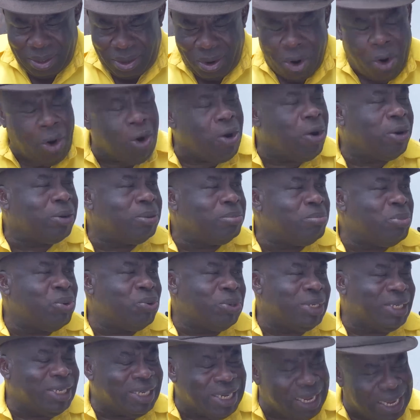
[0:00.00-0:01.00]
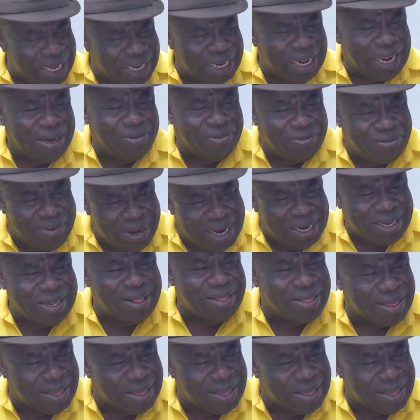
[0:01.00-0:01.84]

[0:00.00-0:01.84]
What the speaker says: all mundane and vain